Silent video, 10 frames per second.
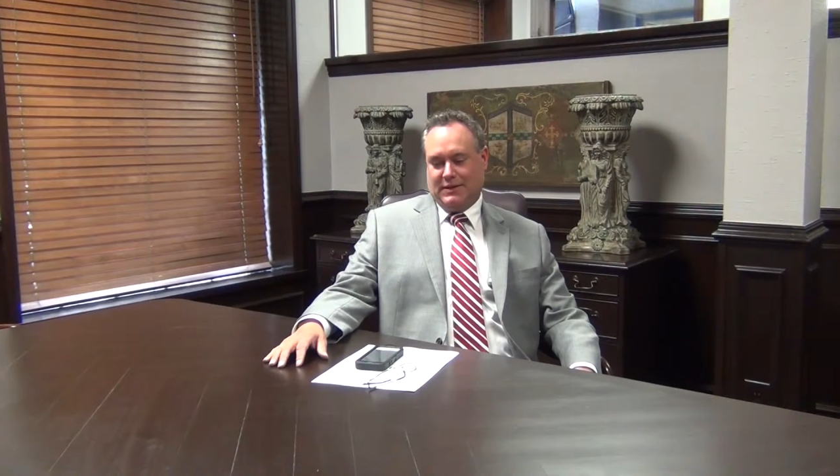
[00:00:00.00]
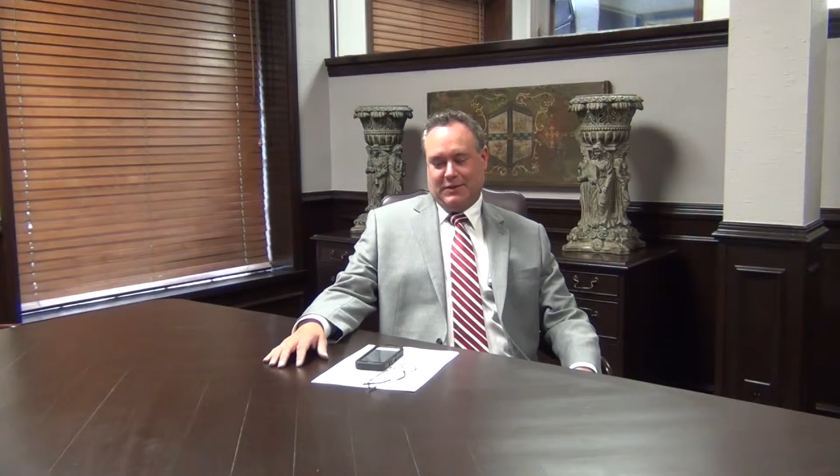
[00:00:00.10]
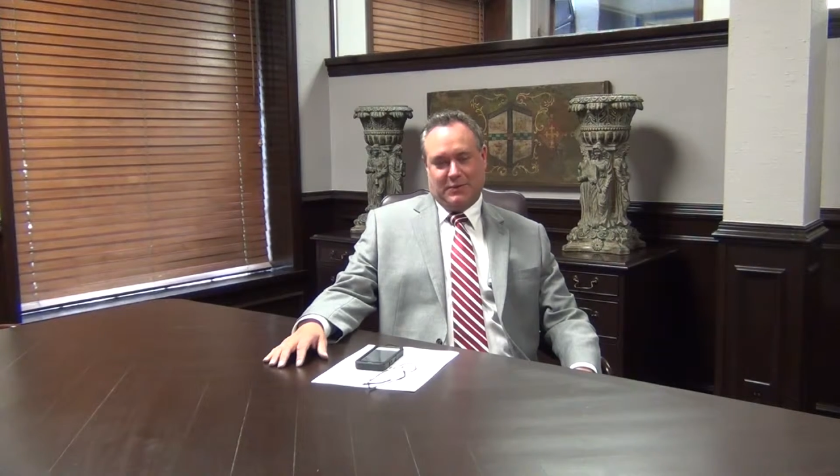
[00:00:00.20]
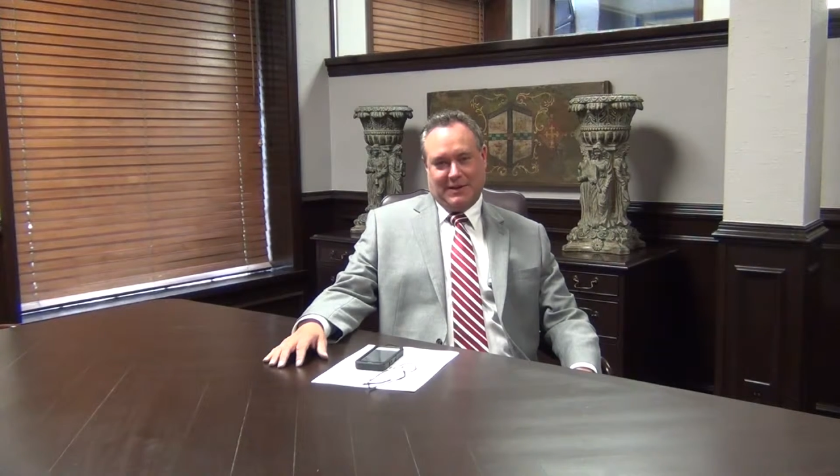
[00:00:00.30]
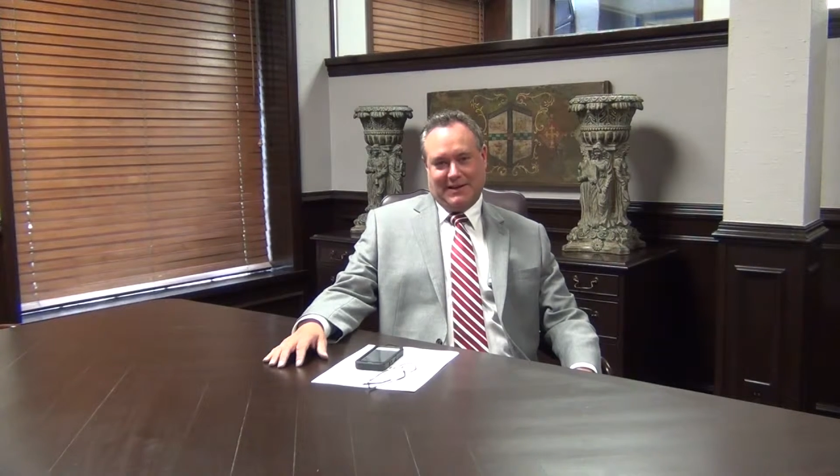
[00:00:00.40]

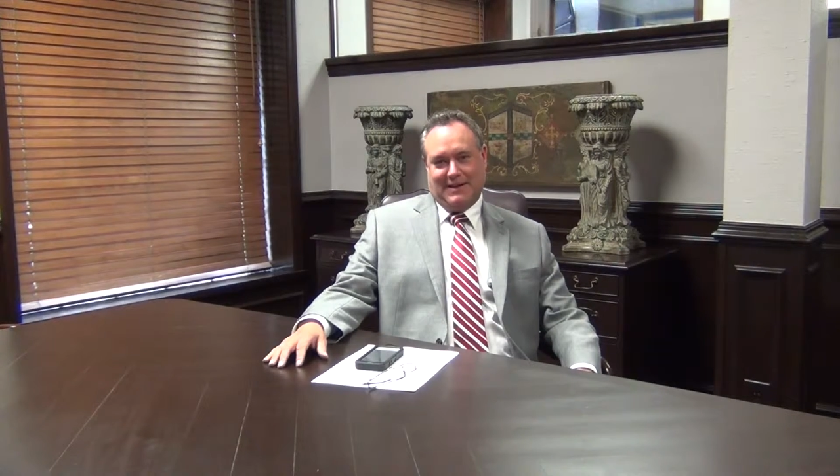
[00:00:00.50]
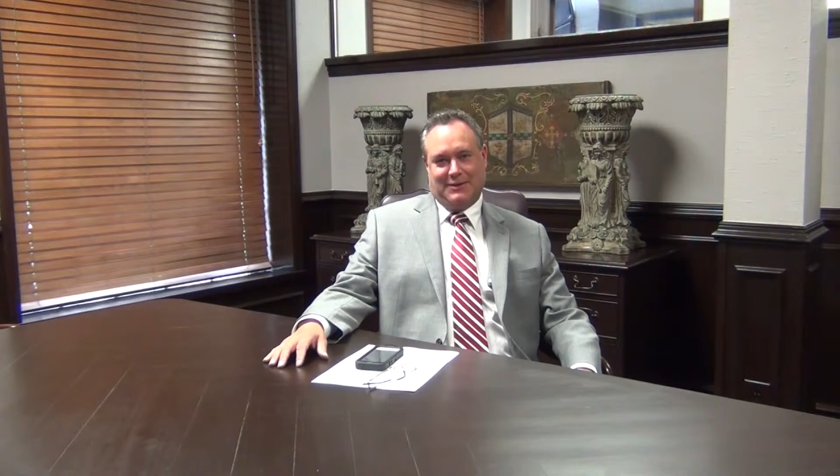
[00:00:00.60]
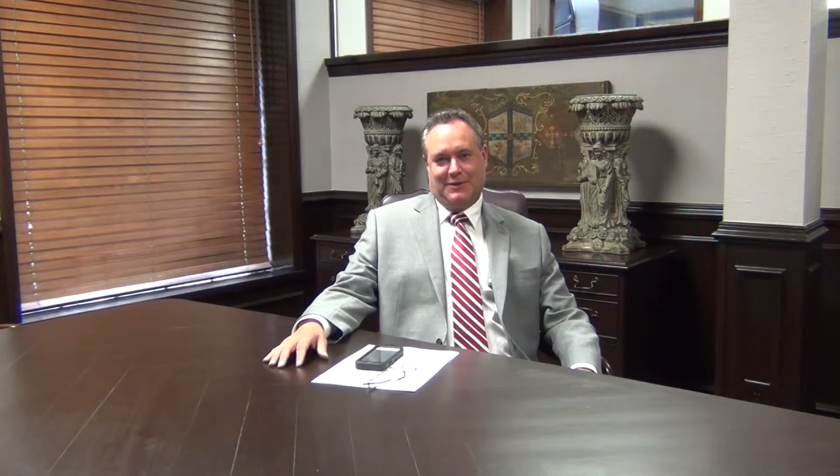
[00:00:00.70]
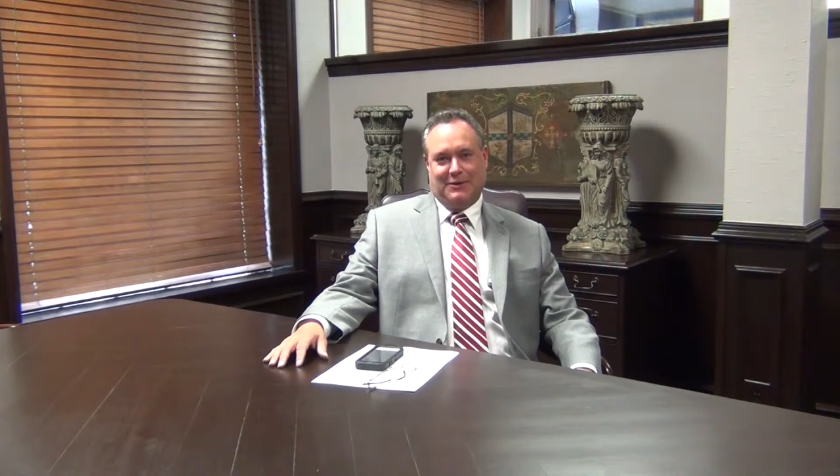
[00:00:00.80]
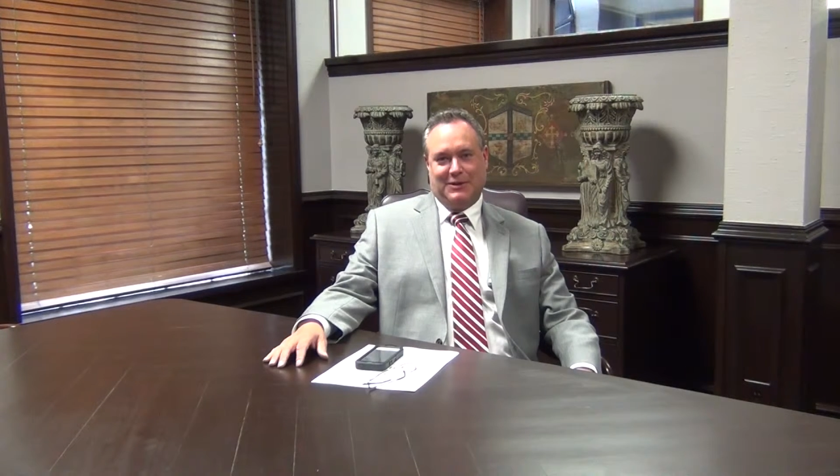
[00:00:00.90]
you know, I, I,
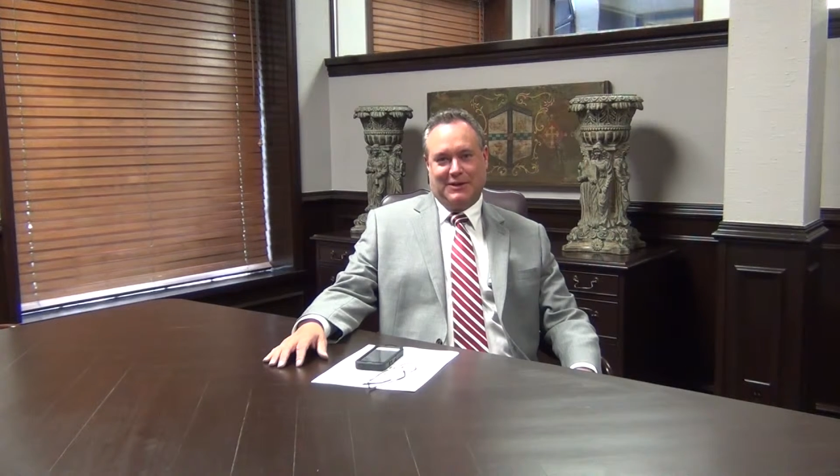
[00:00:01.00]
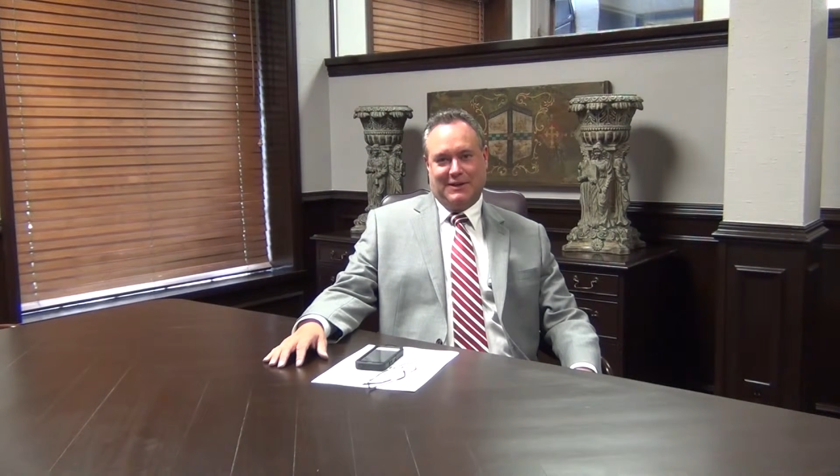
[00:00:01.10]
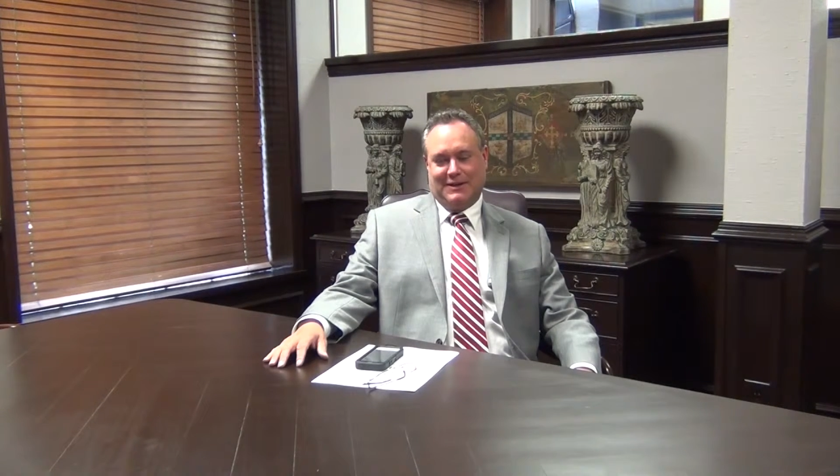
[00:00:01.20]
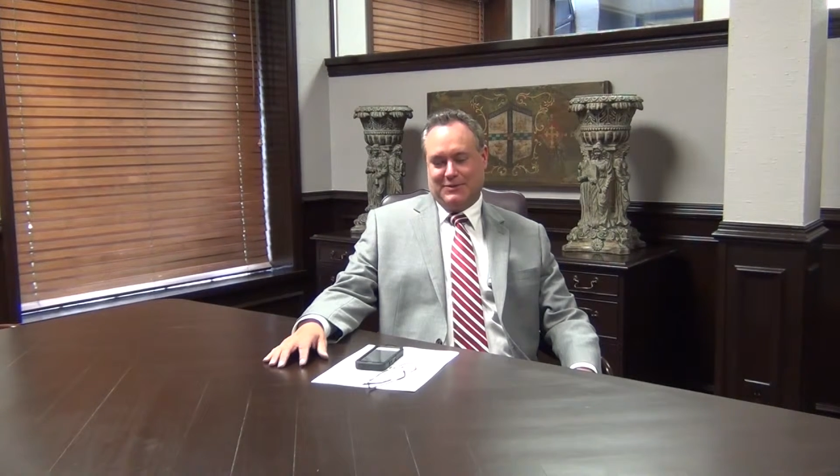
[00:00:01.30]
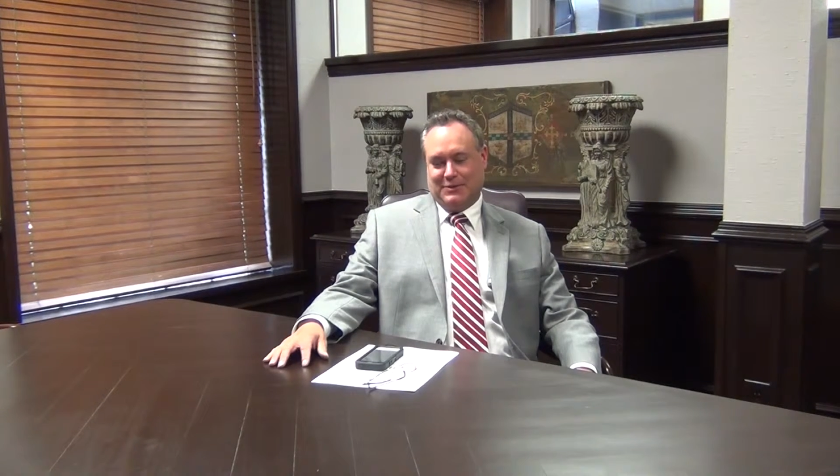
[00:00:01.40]
had a rental
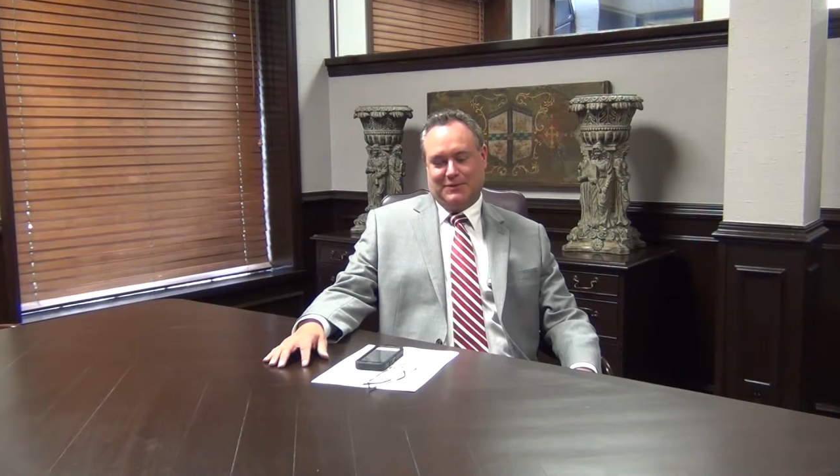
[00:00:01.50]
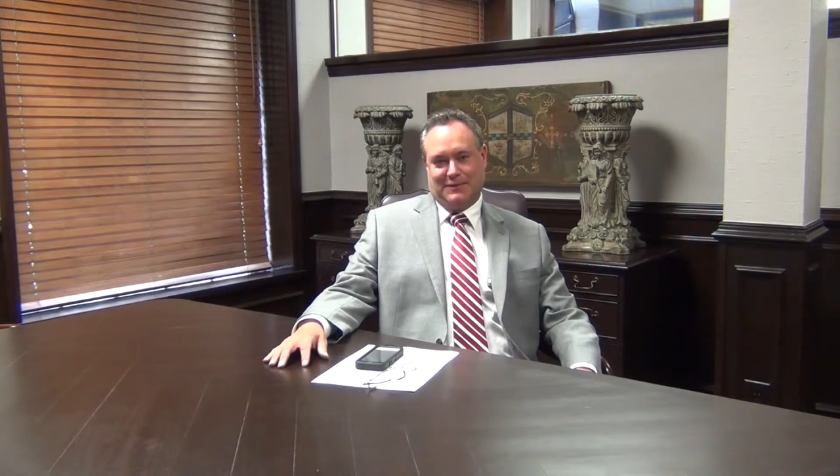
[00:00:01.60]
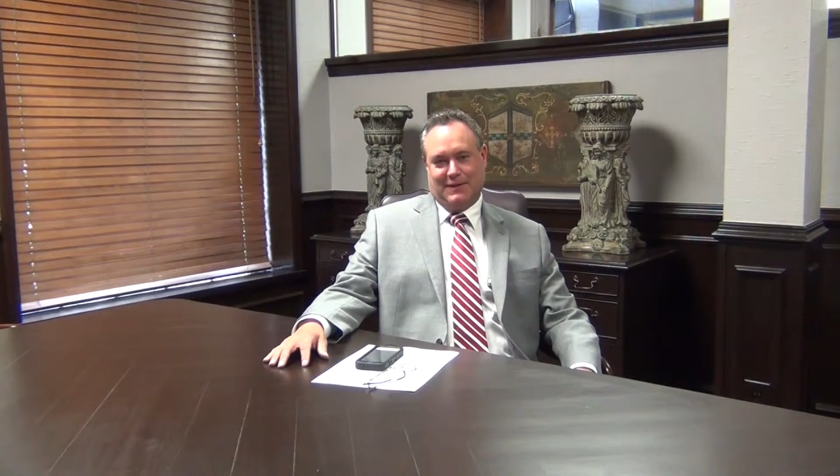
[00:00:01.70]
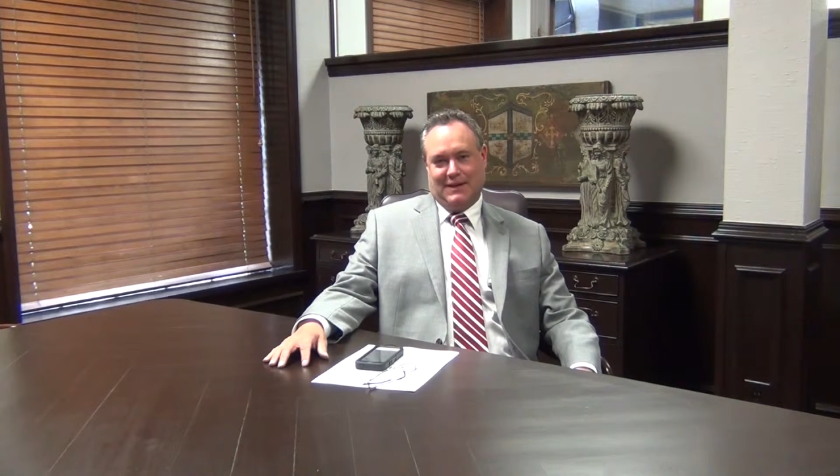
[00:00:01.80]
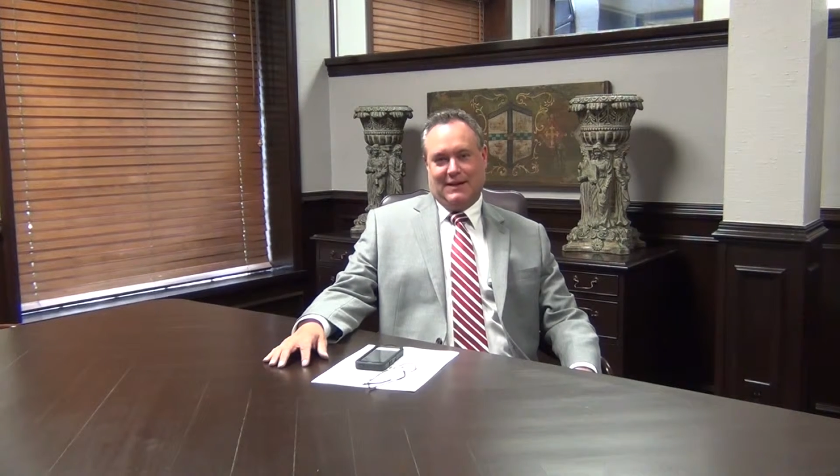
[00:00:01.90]
car and I drove.